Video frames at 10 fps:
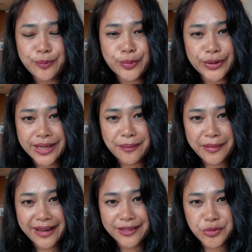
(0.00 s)
putting
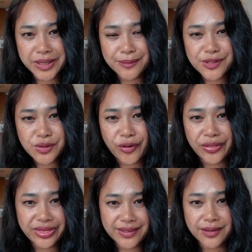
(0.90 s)
my dreams
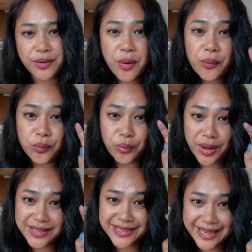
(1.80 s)
on the
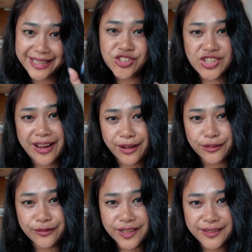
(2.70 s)
one-day
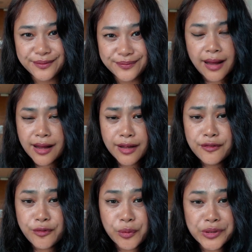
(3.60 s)
shelf.
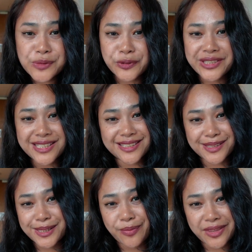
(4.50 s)
I've always wanted to
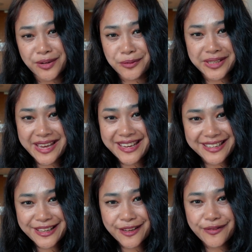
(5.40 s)
do something
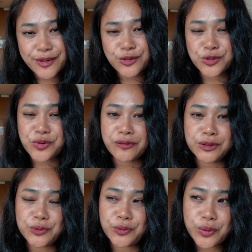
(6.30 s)
creative, to
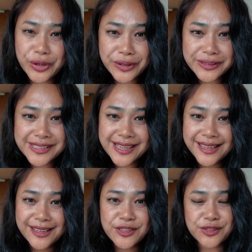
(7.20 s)
travel the world,
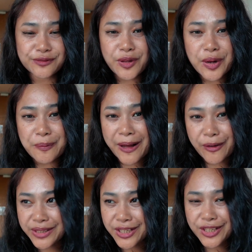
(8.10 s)
to vlog
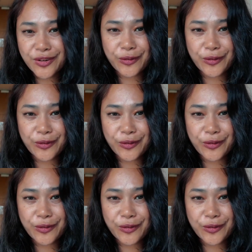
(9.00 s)
about it,